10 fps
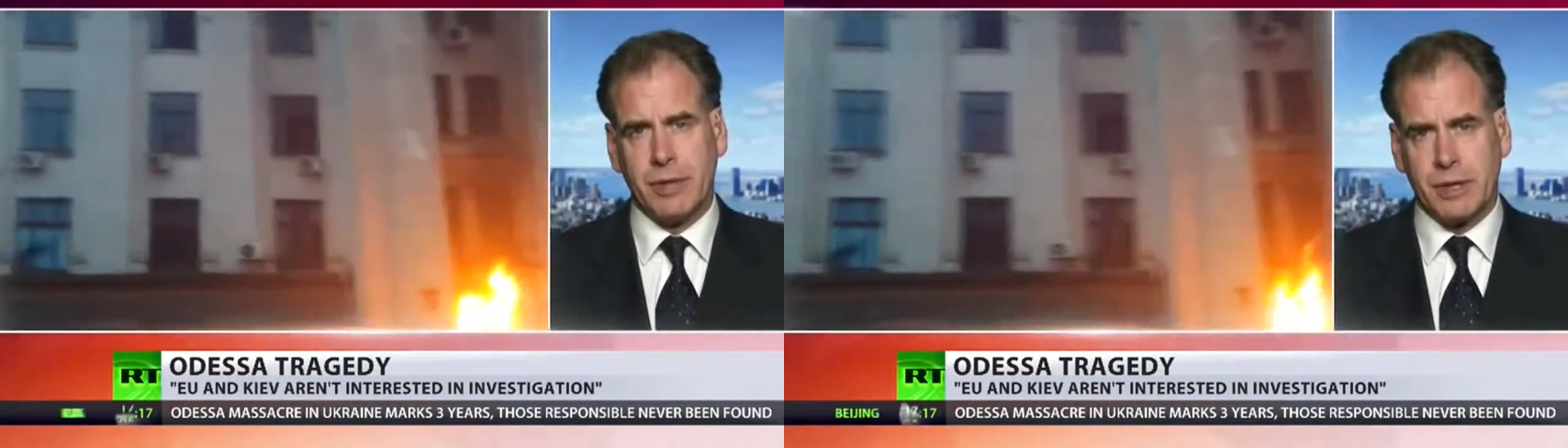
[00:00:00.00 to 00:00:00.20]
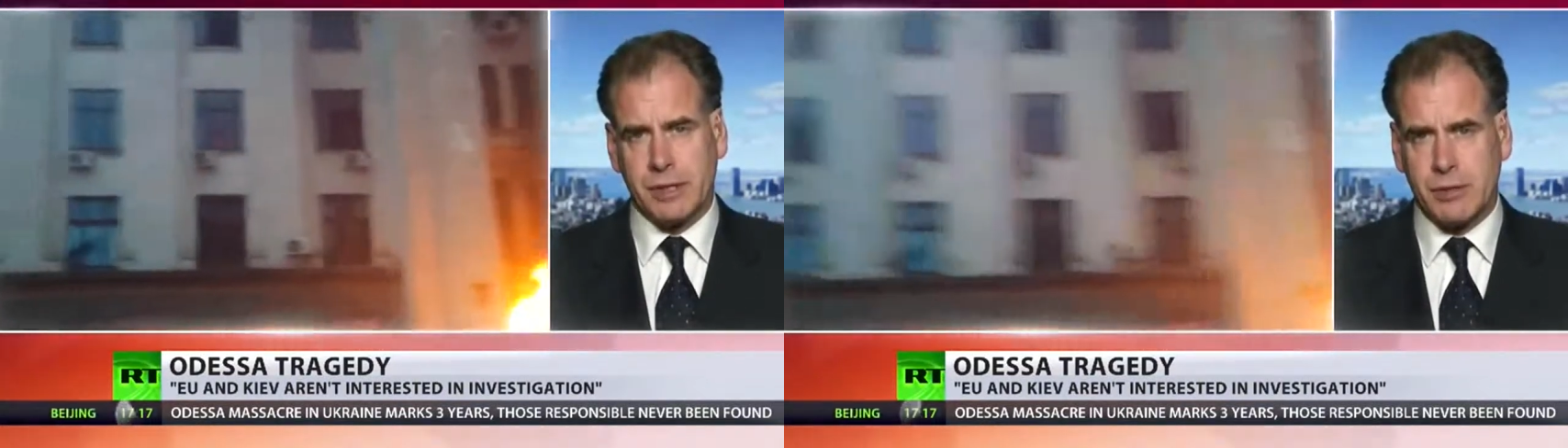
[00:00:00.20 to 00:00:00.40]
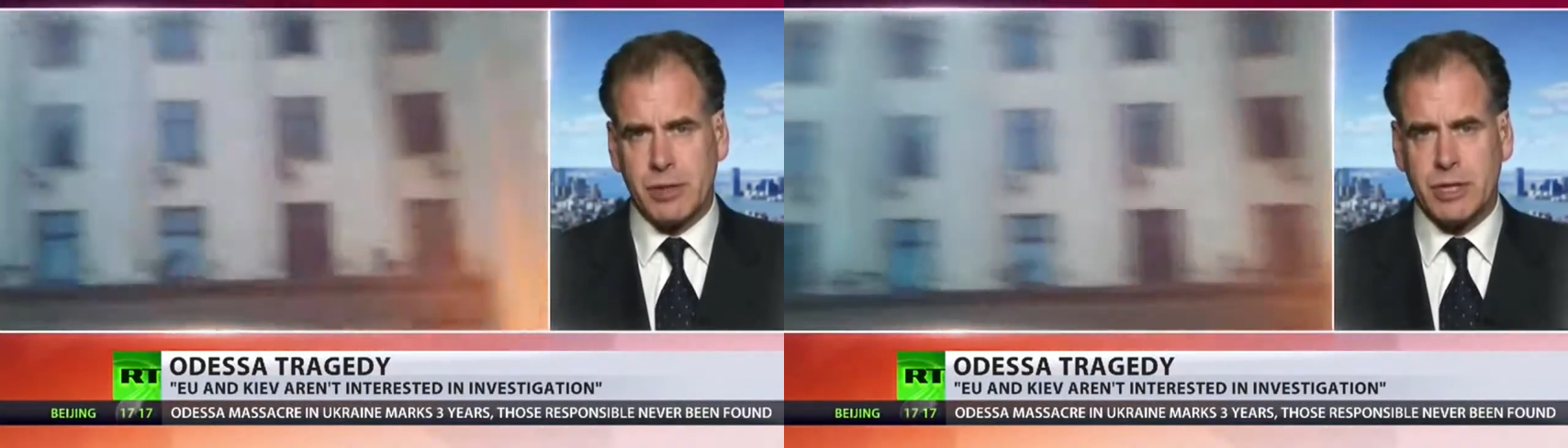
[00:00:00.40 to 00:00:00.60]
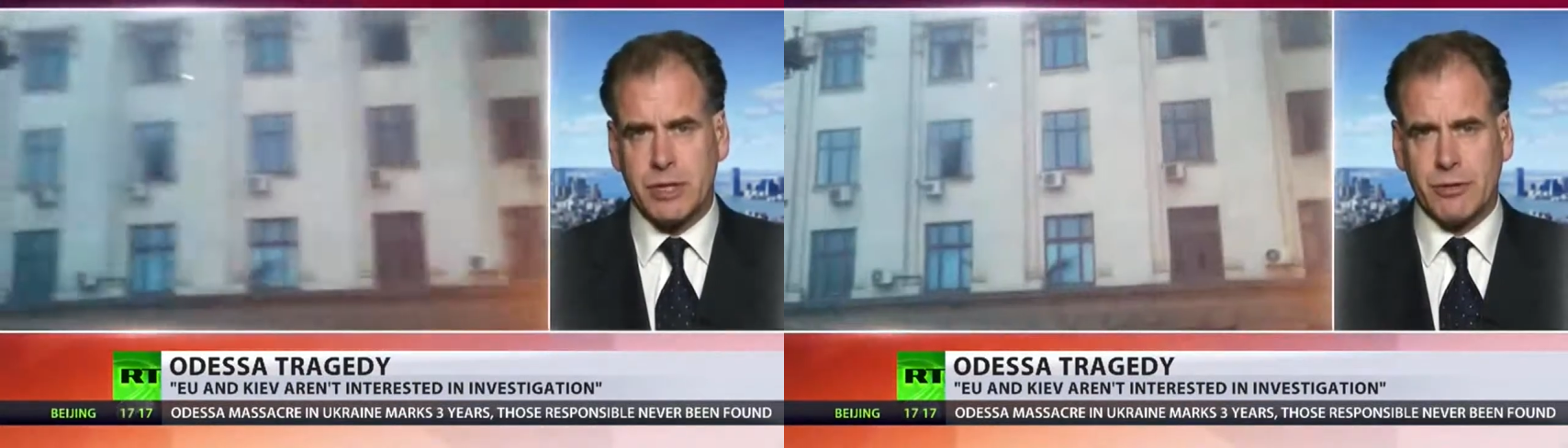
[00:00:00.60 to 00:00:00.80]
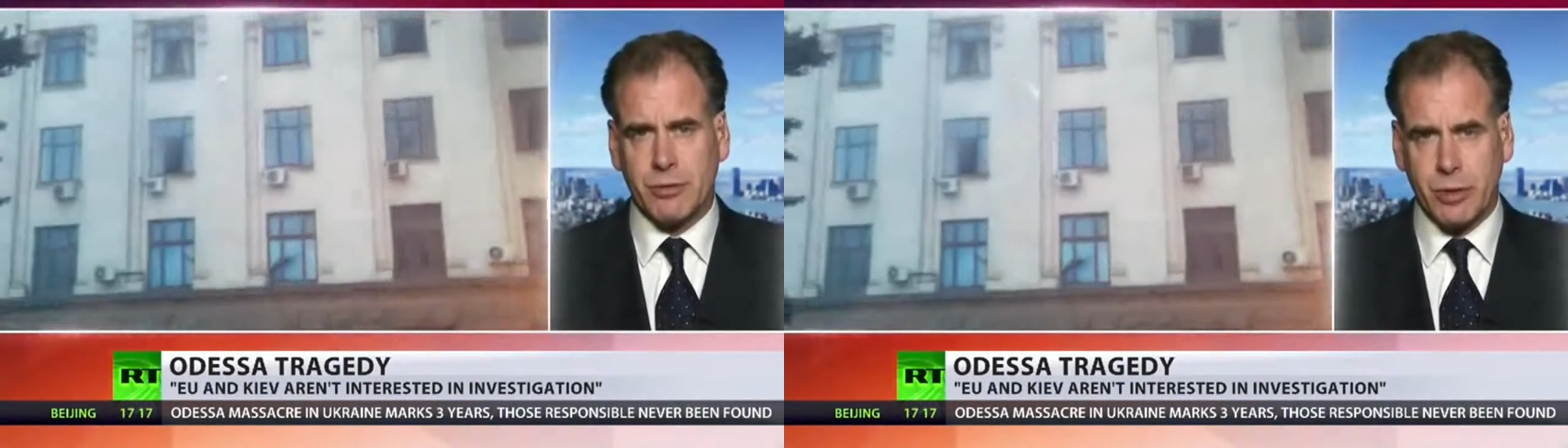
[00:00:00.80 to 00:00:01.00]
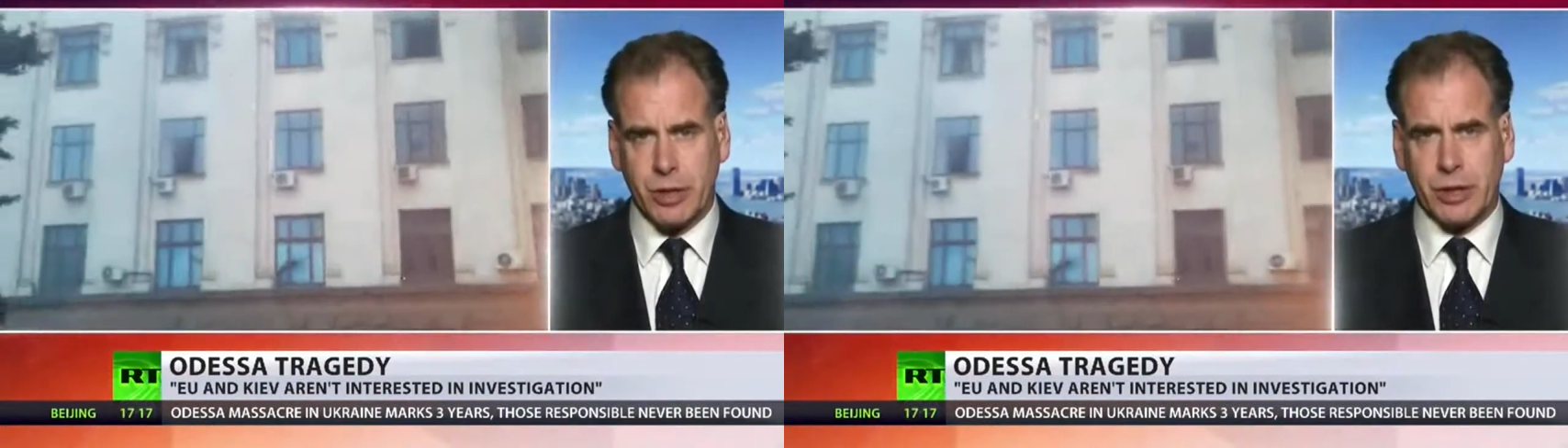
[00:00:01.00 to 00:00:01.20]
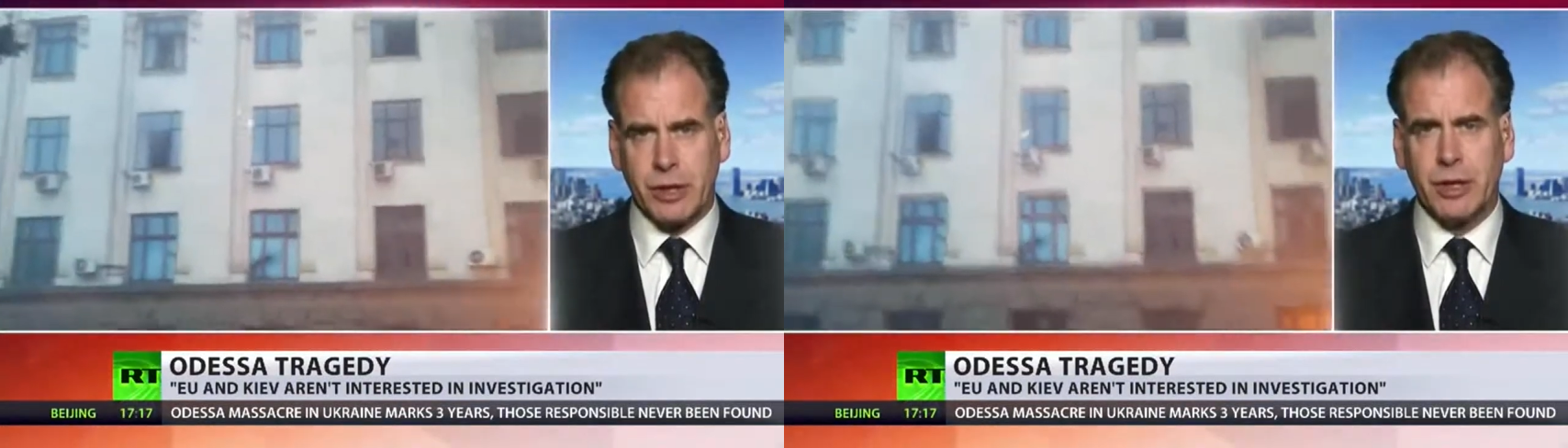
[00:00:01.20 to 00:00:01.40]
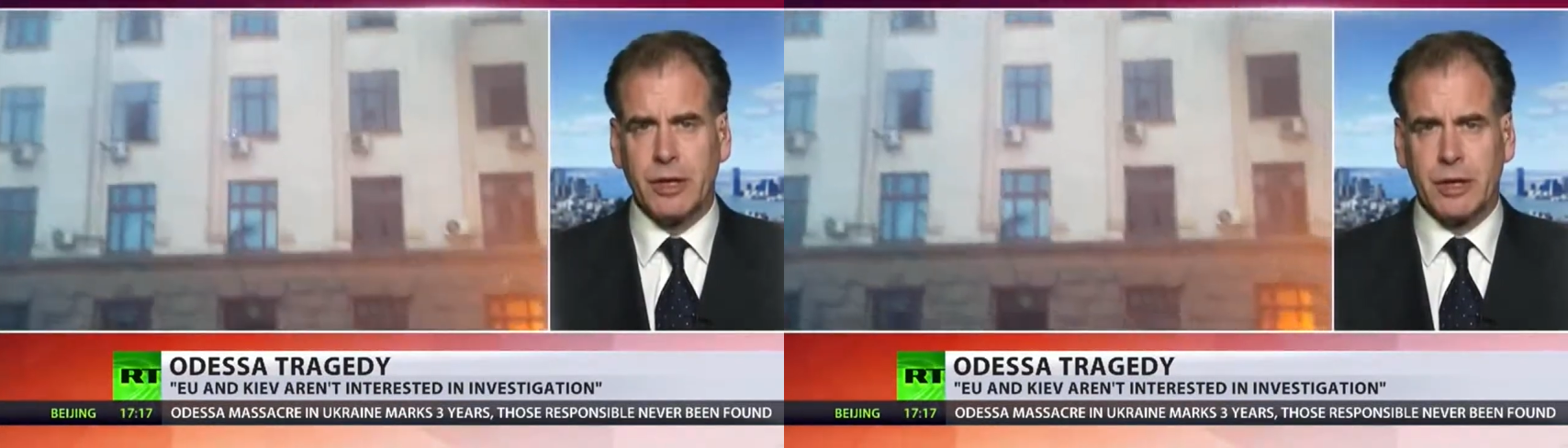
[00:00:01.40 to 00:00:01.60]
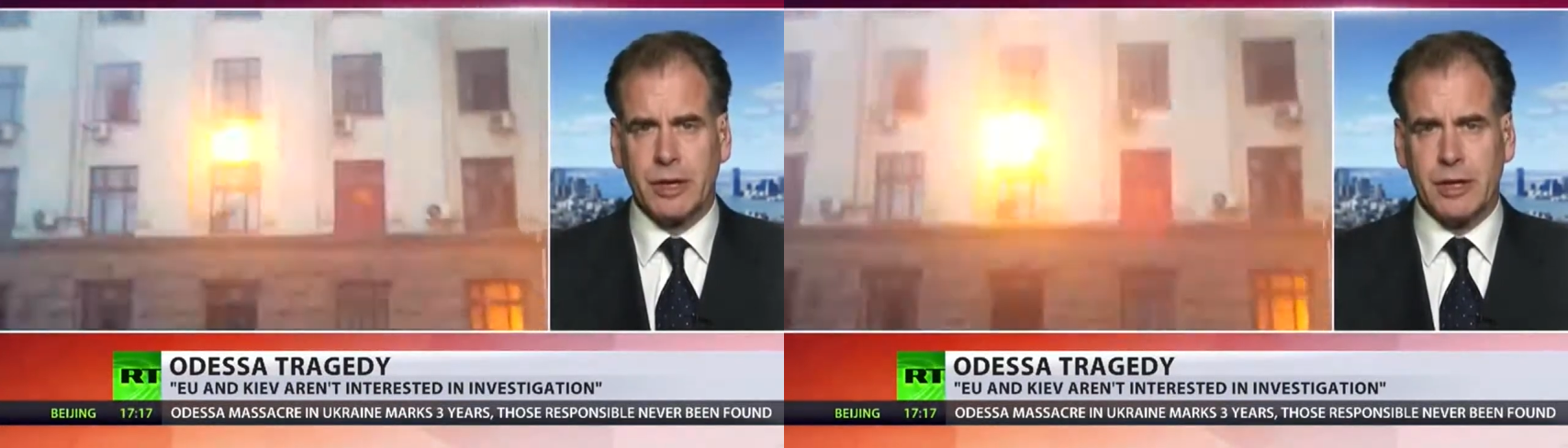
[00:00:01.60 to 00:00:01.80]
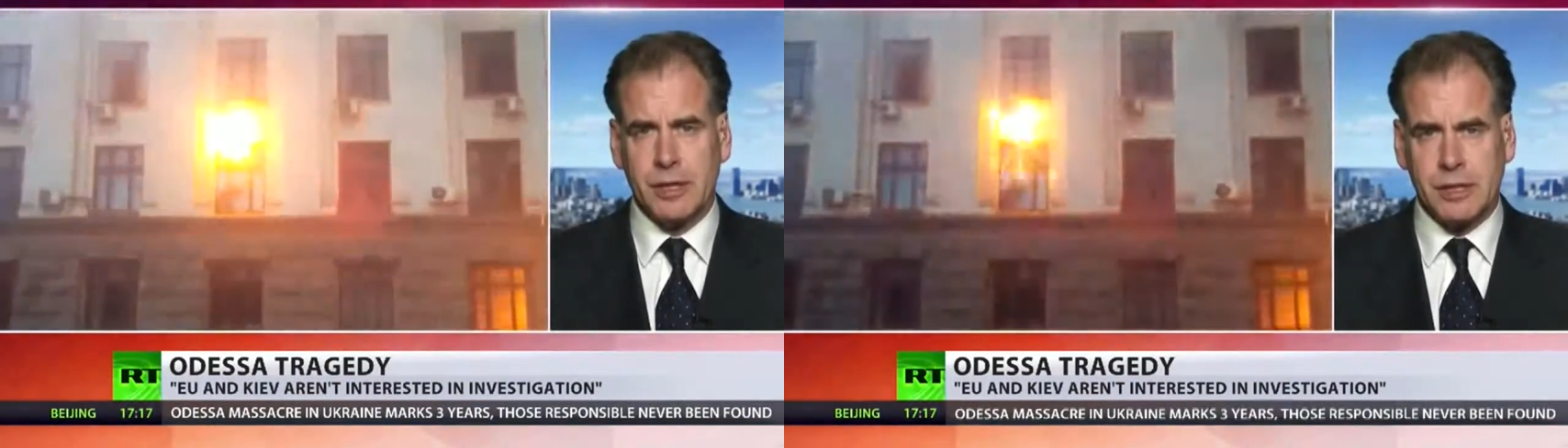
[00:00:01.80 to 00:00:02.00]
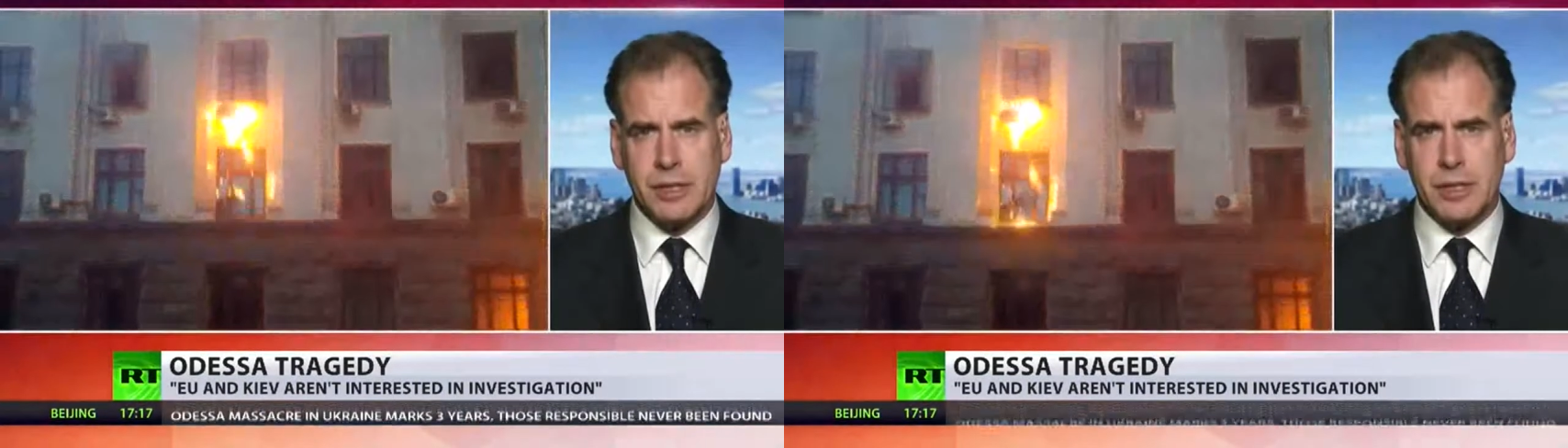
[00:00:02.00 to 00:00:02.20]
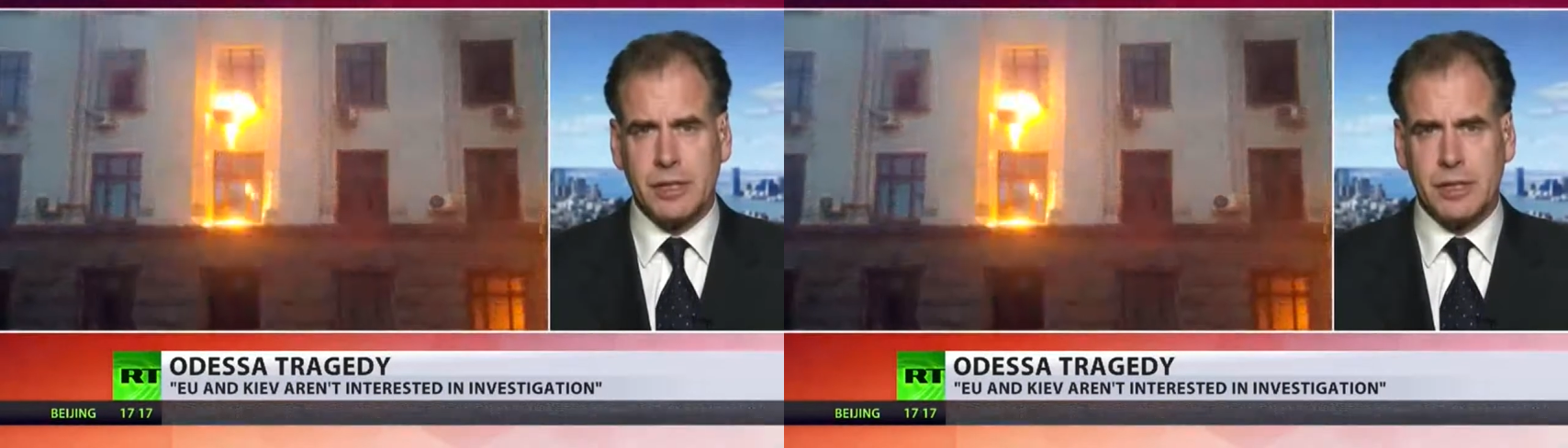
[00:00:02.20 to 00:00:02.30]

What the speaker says: It's a question of will. Is the